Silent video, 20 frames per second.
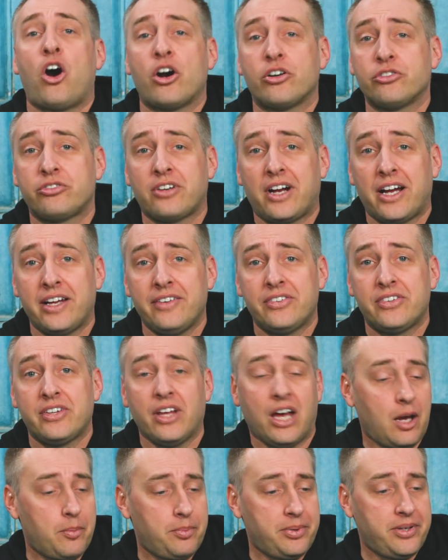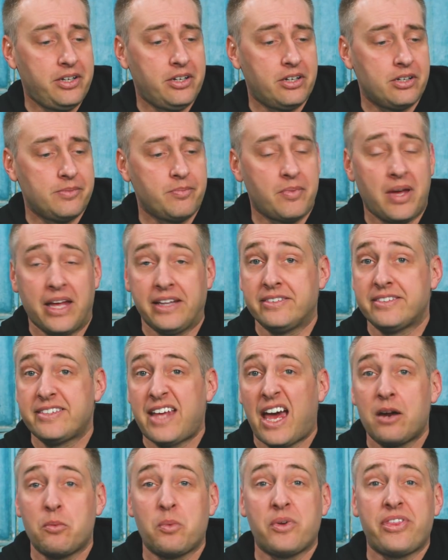hard drives up here and
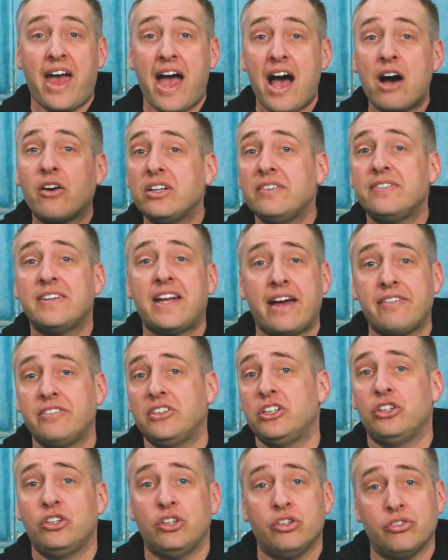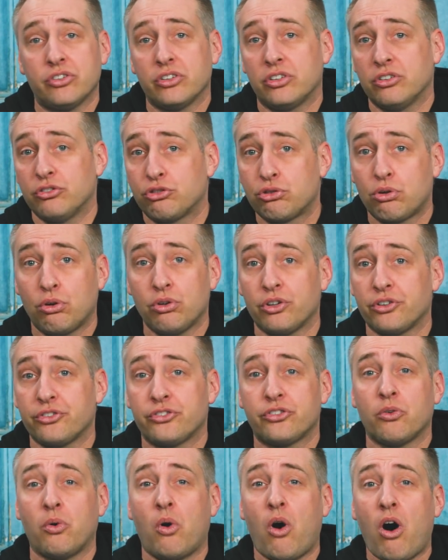SATA without even having to use a controller.
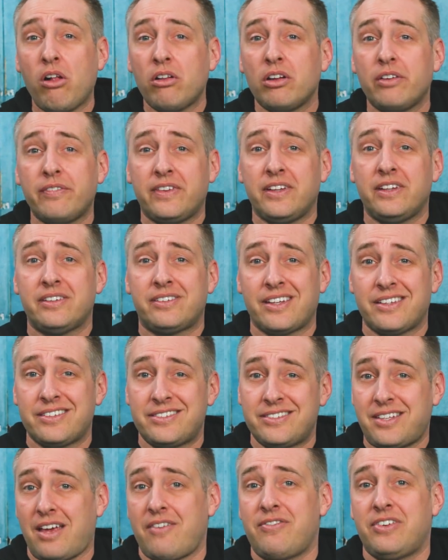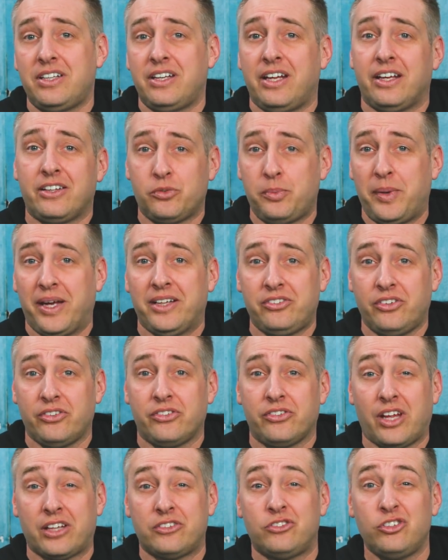So all of these seven expansion
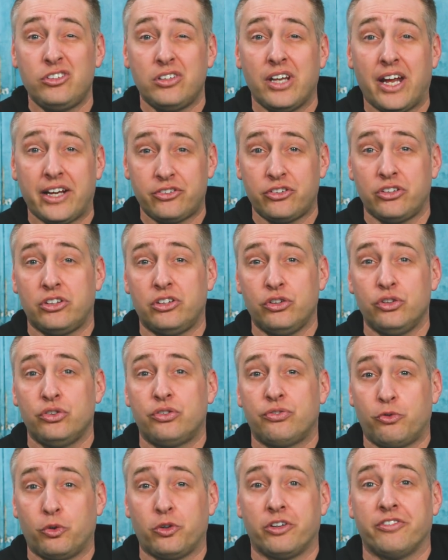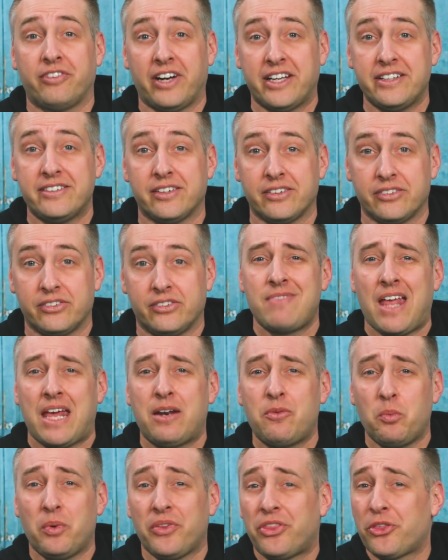slots you can actually use for devices.
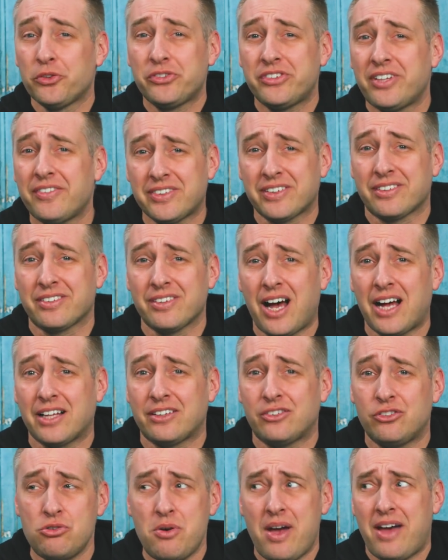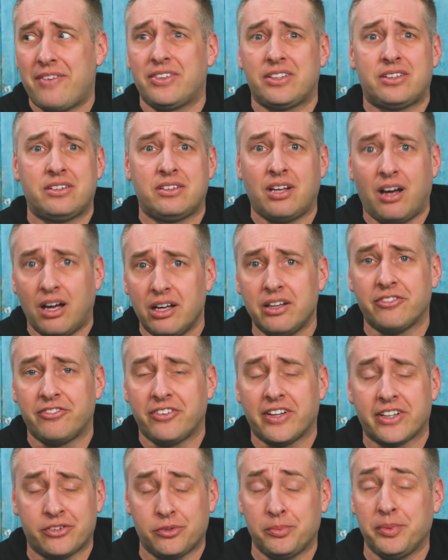And with those seven slots, you have a ton of
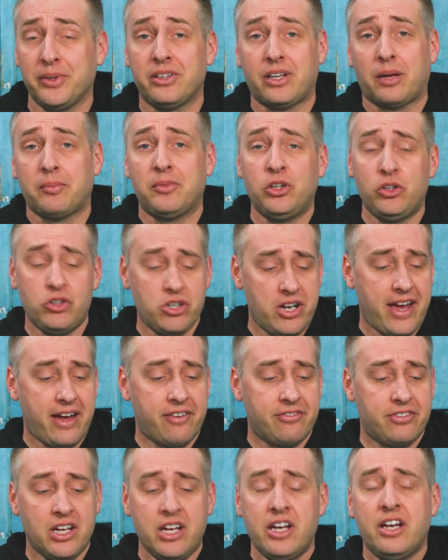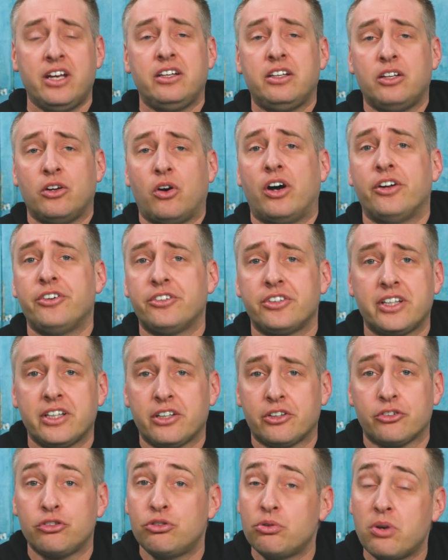flexibility. I mean, you can have, you know, 100 gig
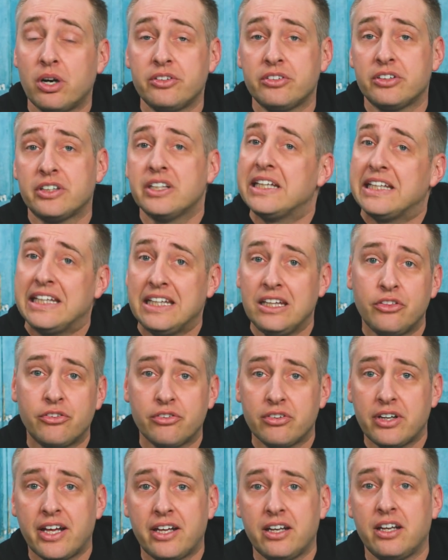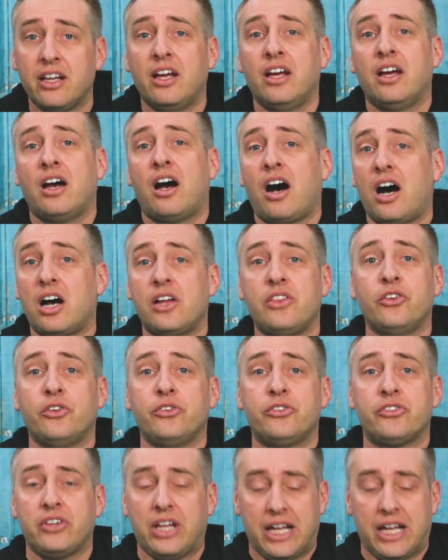gig or 200 gig Ethernet. On those